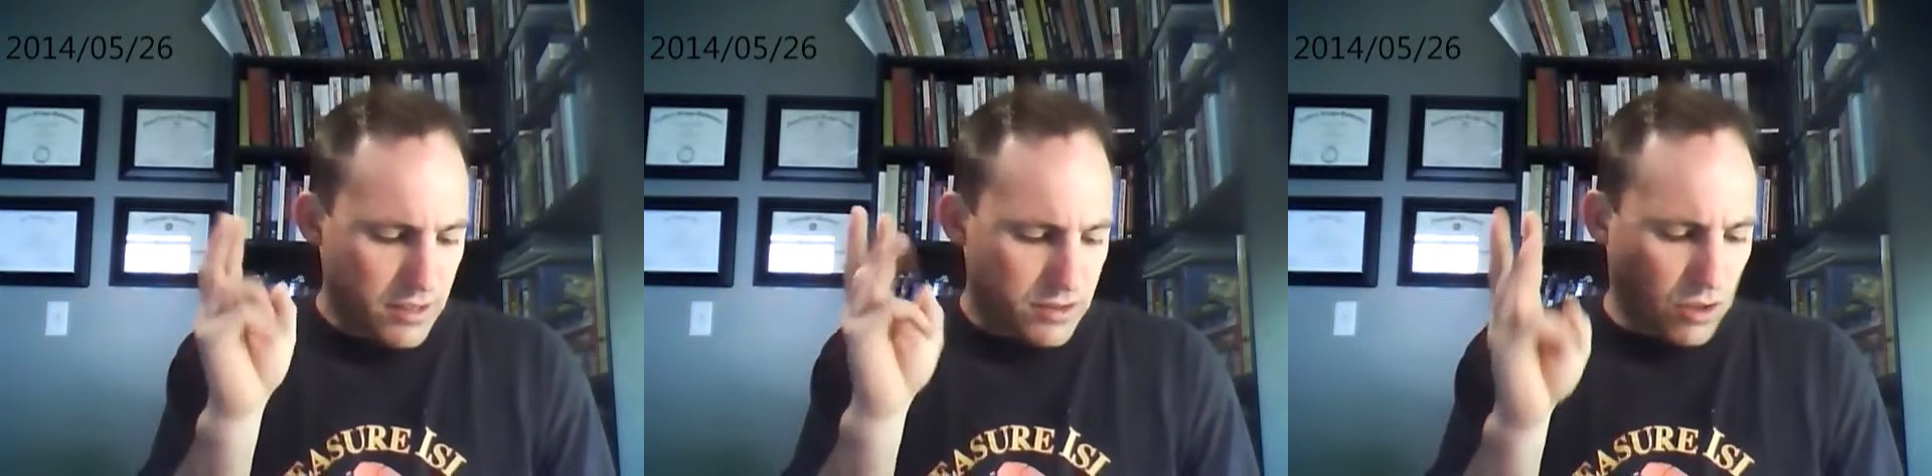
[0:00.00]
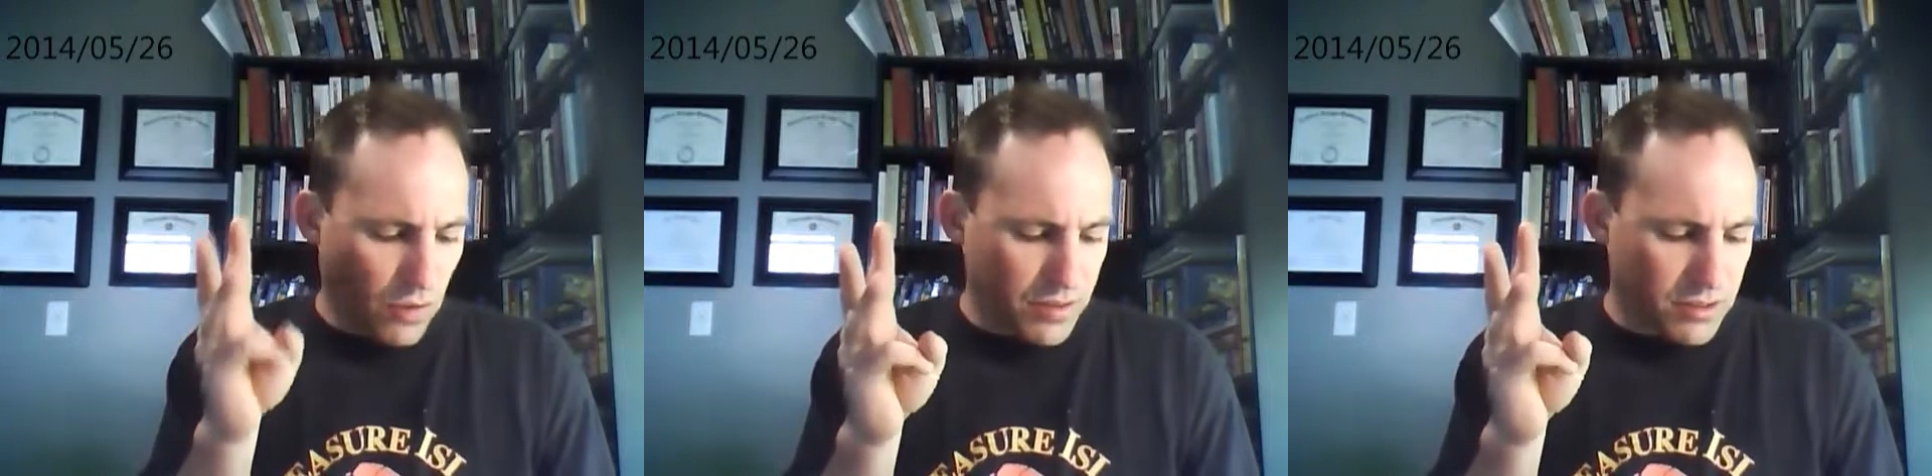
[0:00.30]

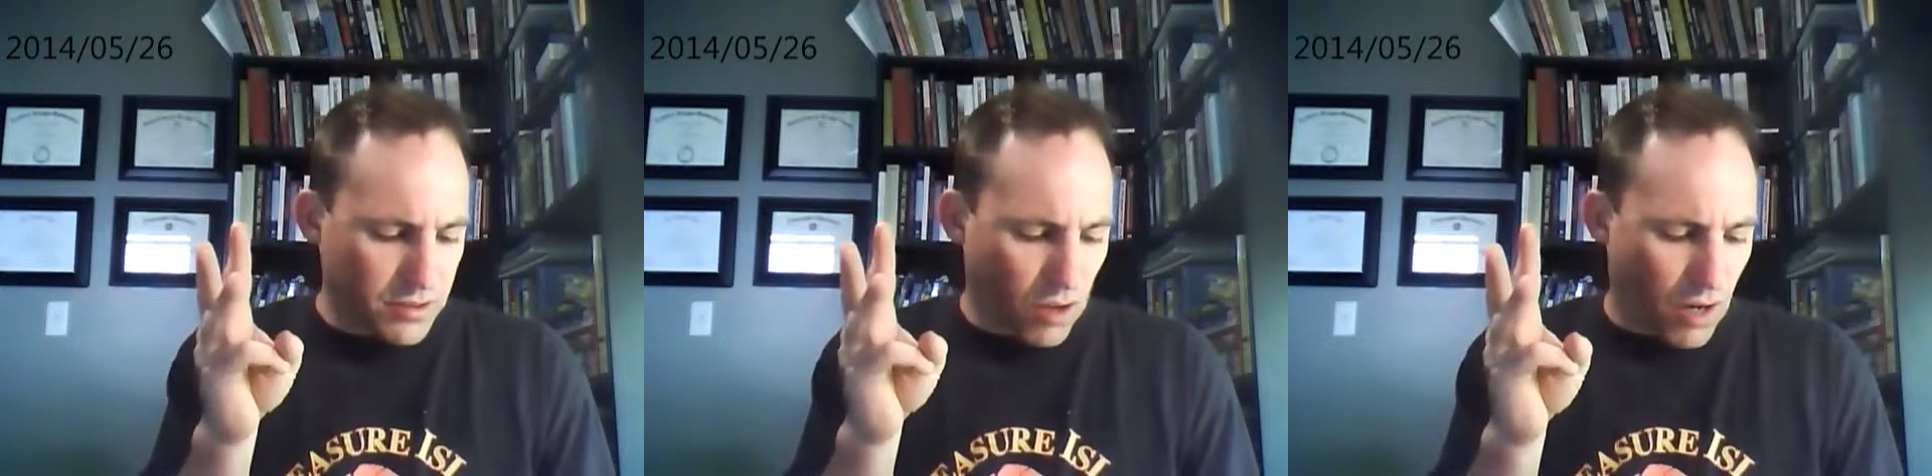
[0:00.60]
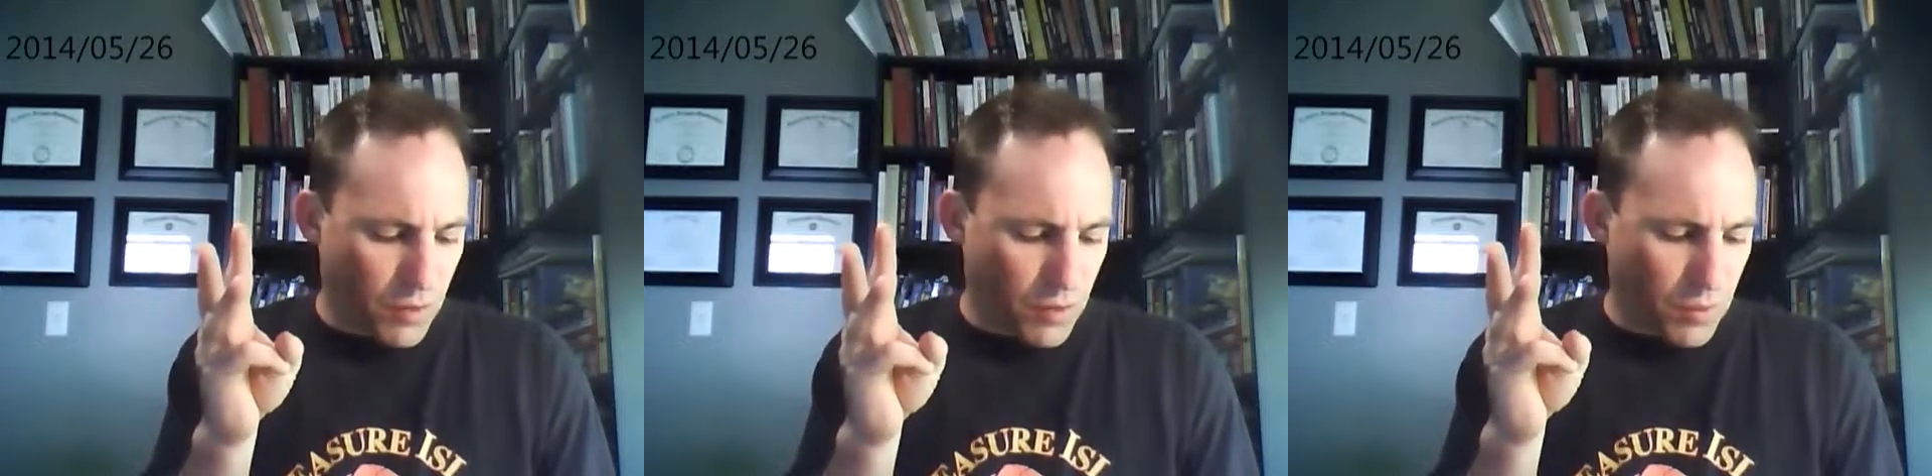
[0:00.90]
services
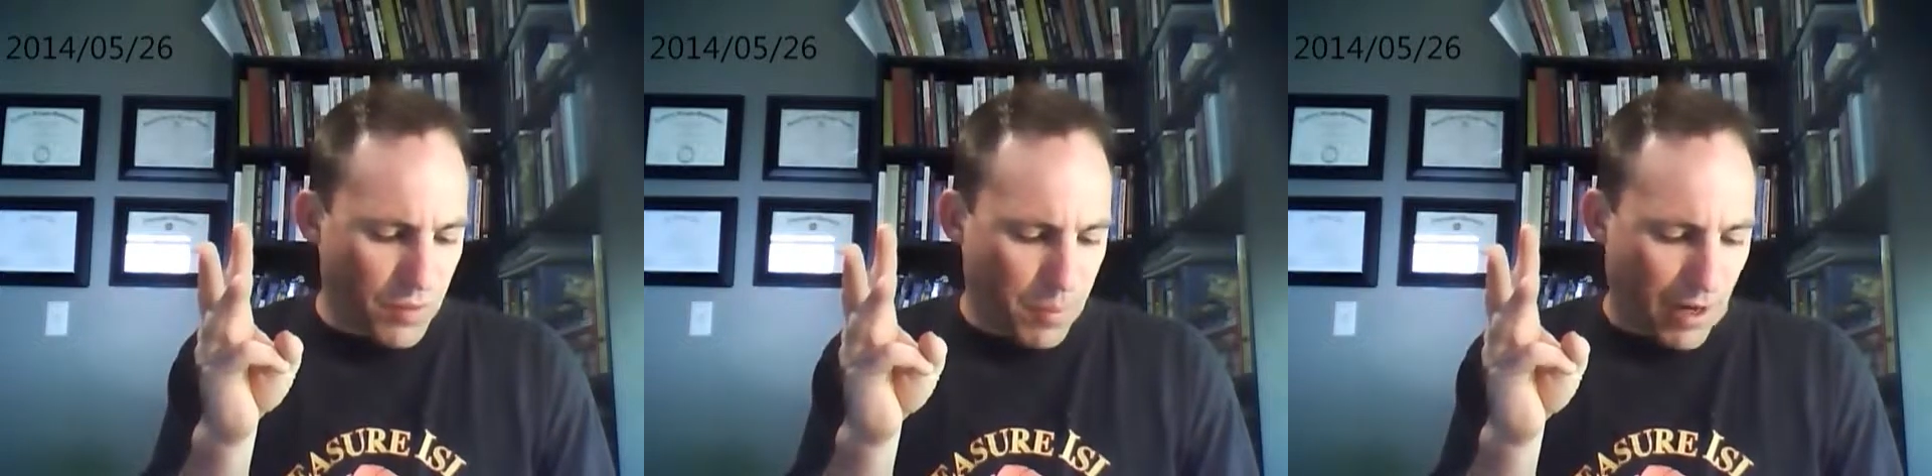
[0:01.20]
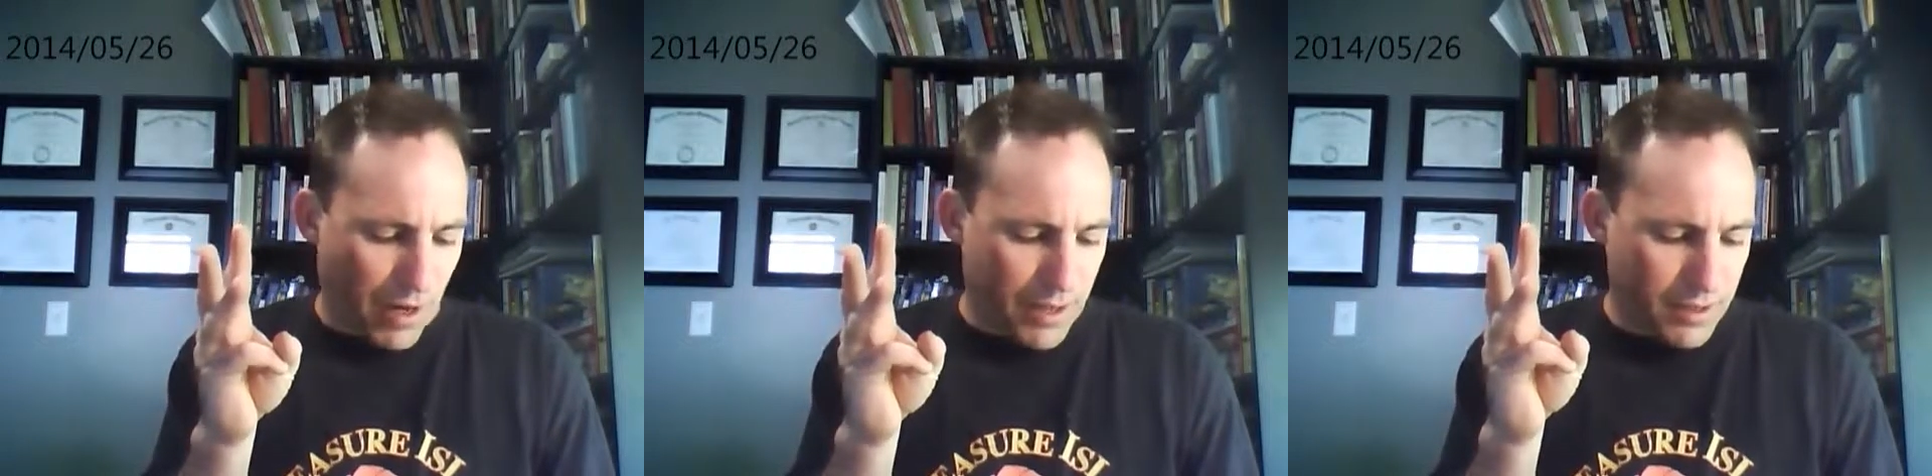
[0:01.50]
offered with the
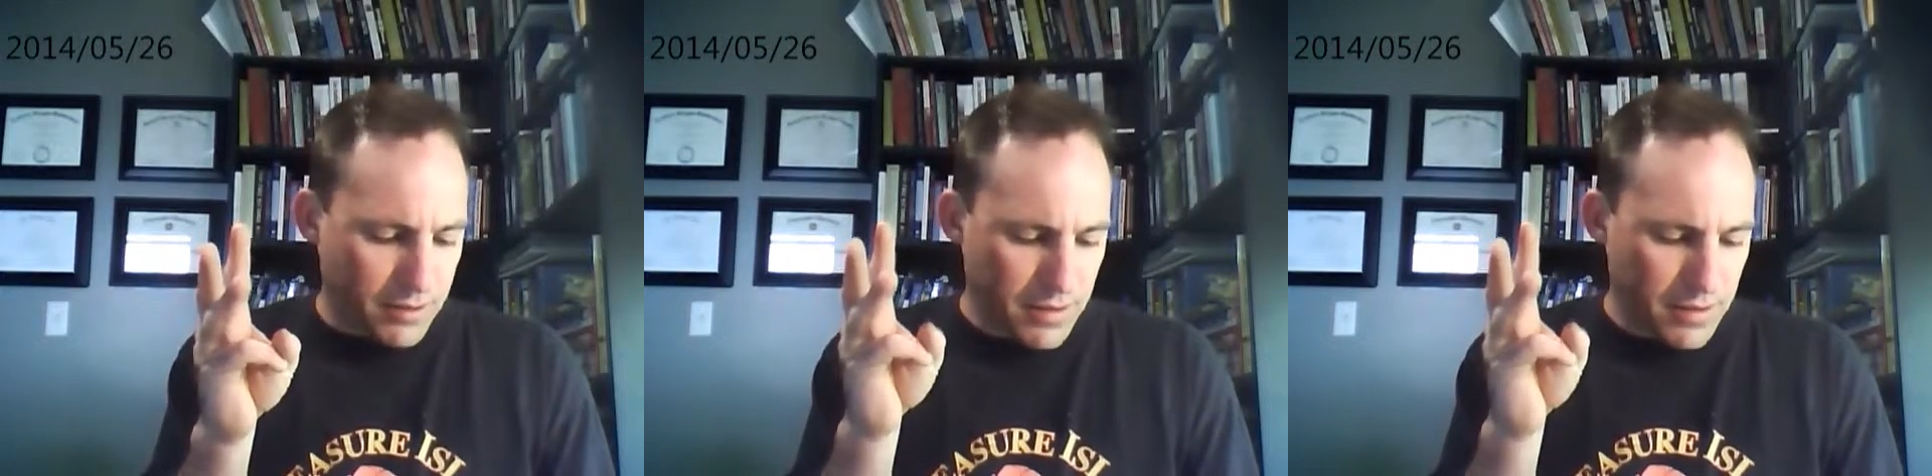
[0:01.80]
products,